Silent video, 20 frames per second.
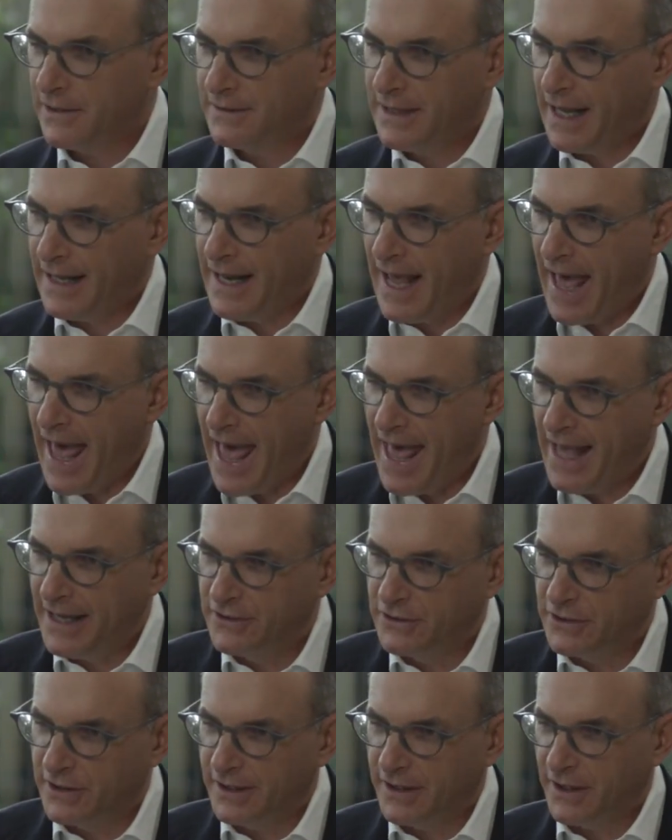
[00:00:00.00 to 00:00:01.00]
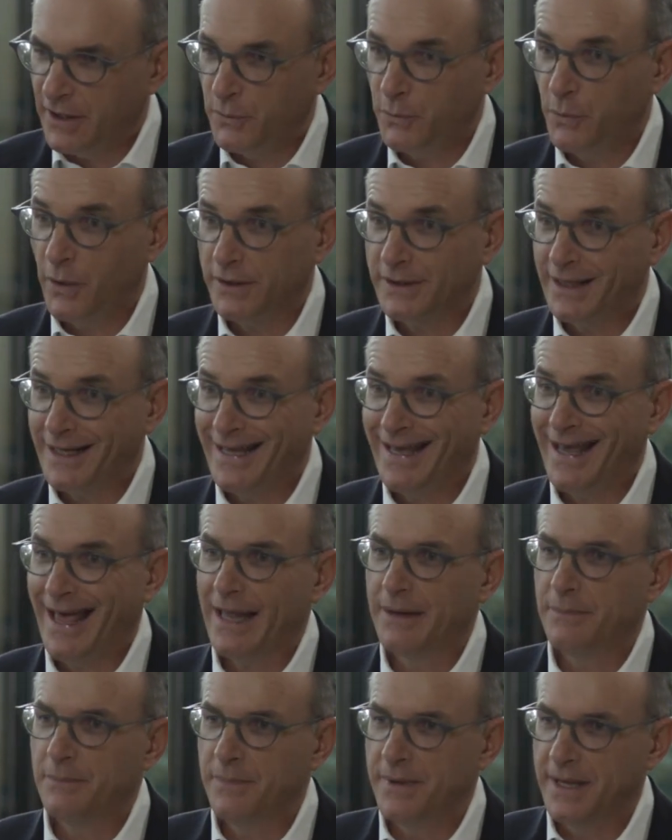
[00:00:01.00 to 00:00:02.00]
on that edge of what
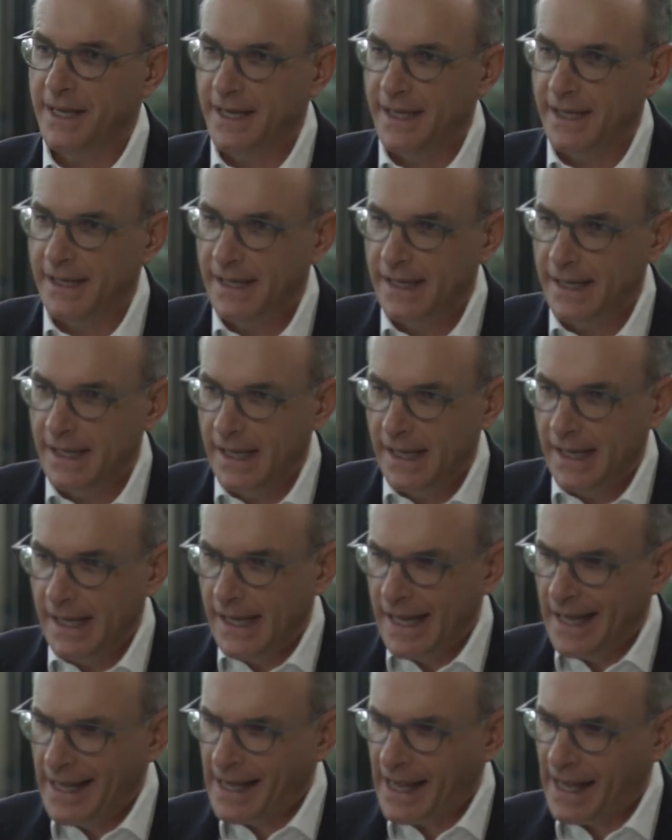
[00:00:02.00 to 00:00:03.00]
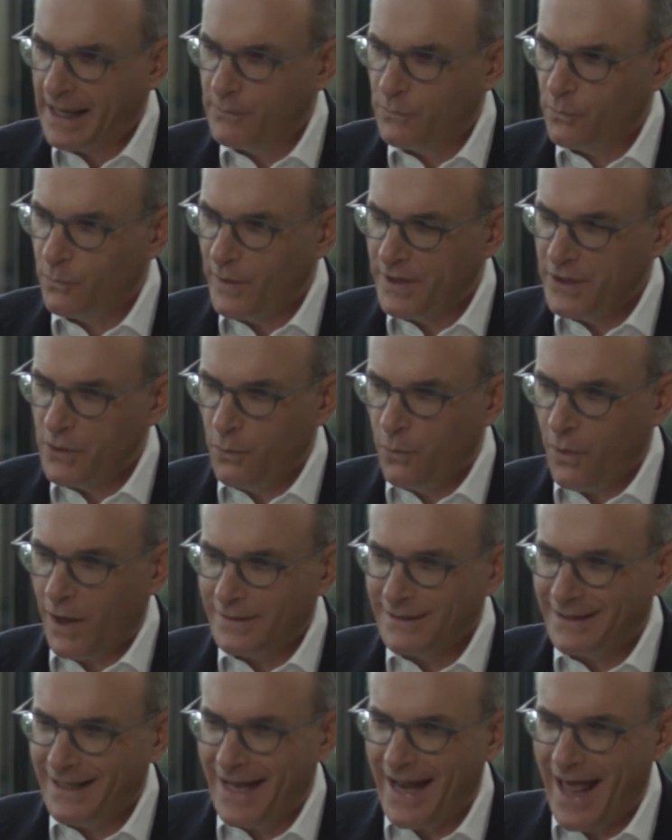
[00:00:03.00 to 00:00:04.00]
can be. And when you
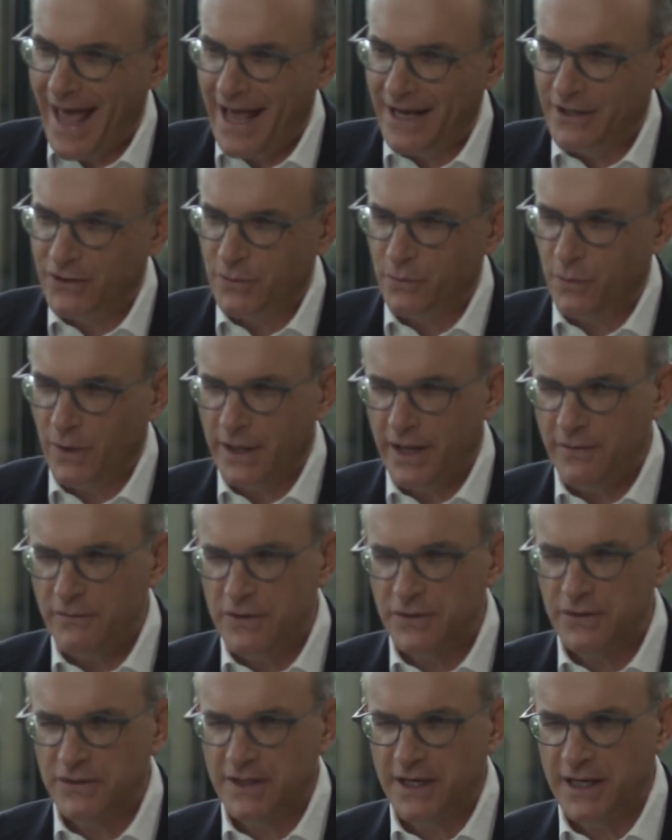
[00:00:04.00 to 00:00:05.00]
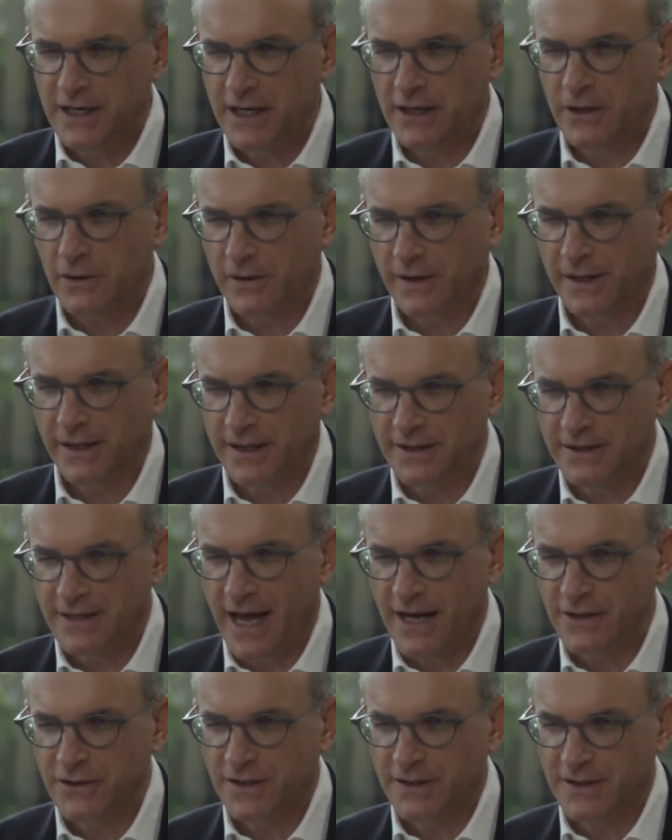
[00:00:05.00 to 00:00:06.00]
walk that edge, what have you seen in
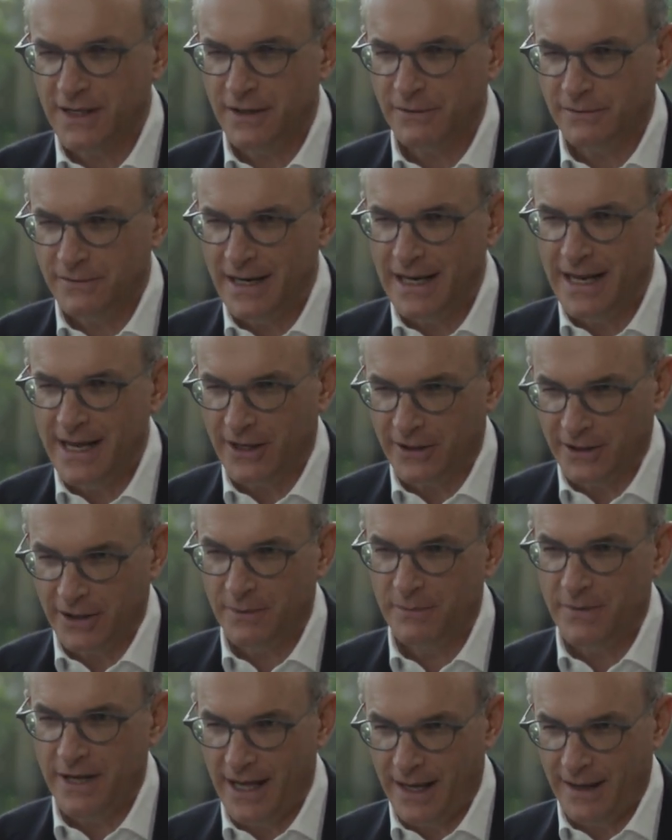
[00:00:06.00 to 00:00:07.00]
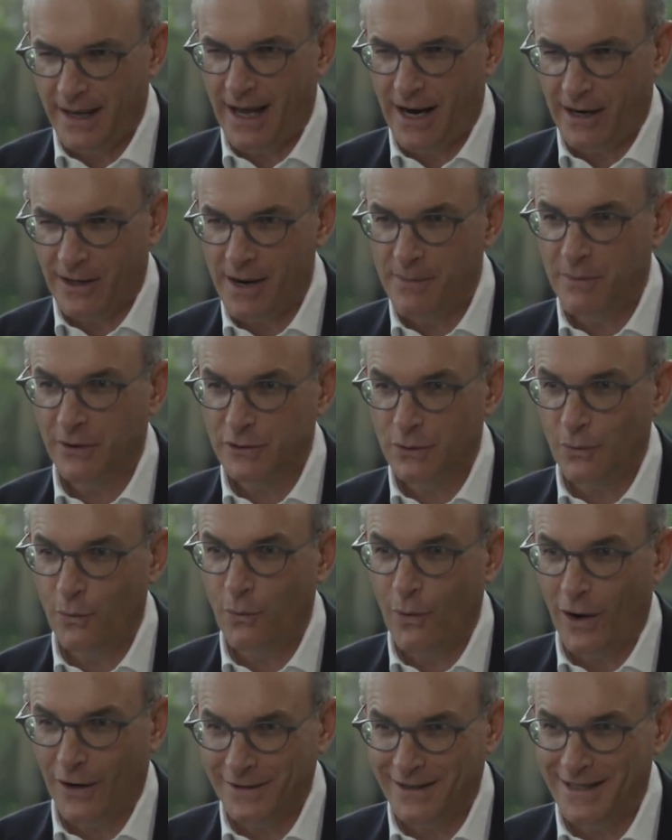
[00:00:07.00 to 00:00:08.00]
organizations that really are able to
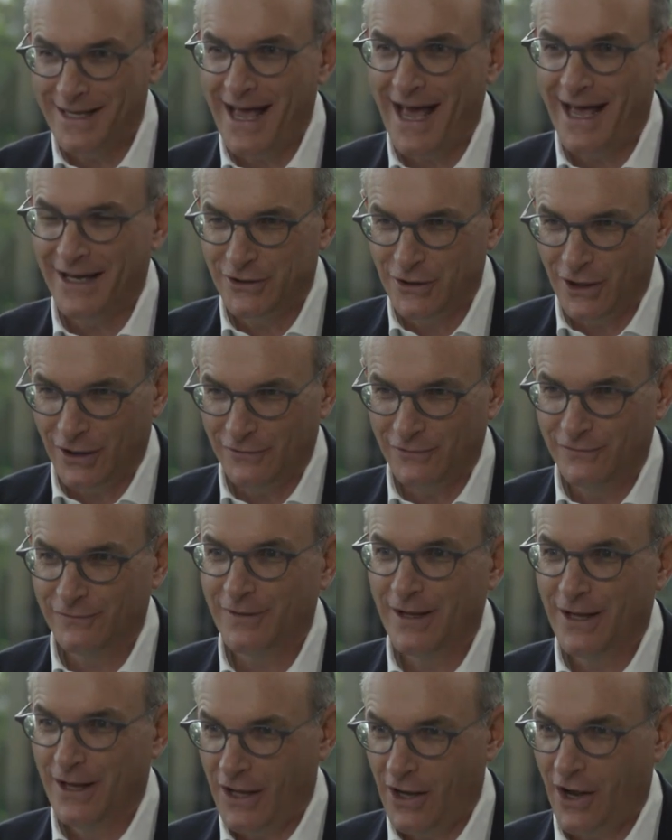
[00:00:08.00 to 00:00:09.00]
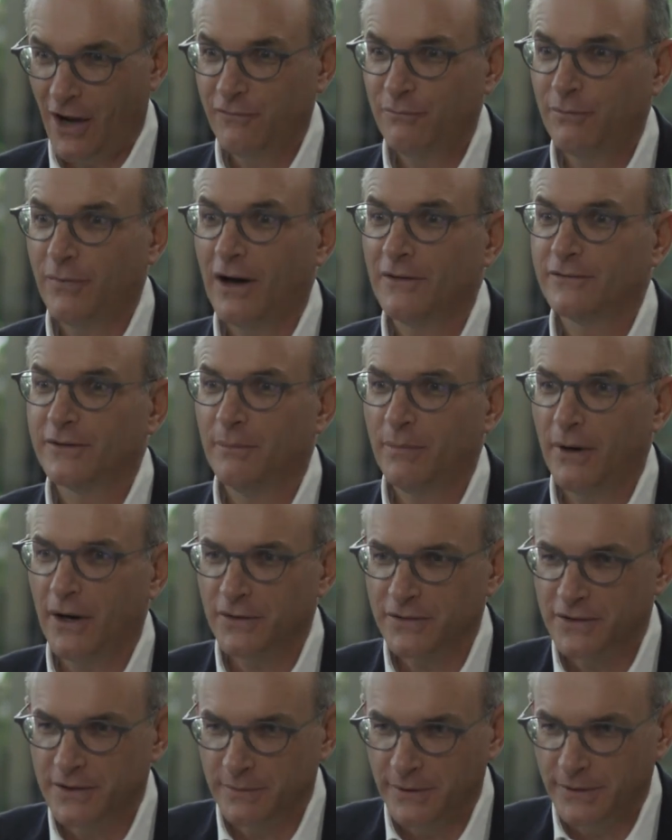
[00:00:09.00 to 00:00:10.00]
walk the edge of the
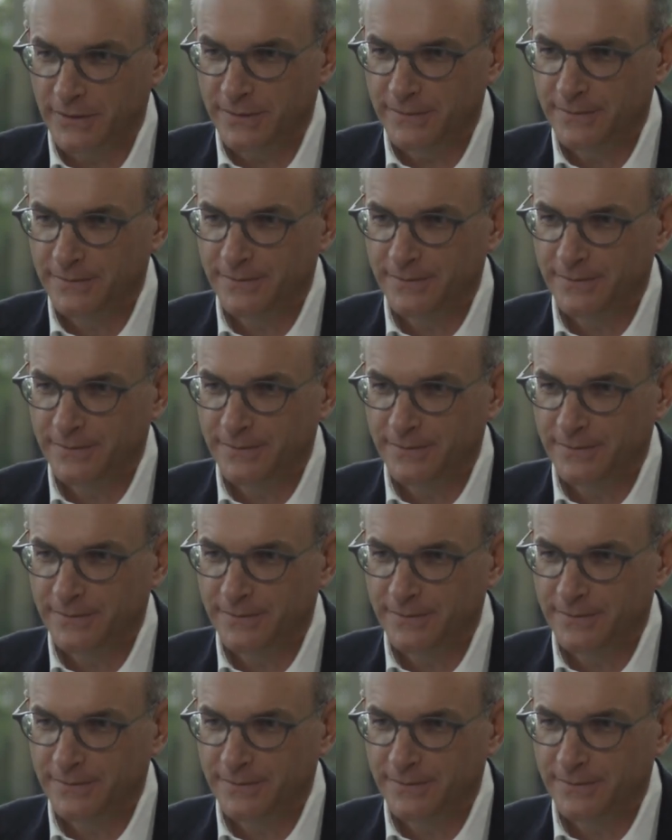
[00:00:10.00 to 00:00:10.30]
possible?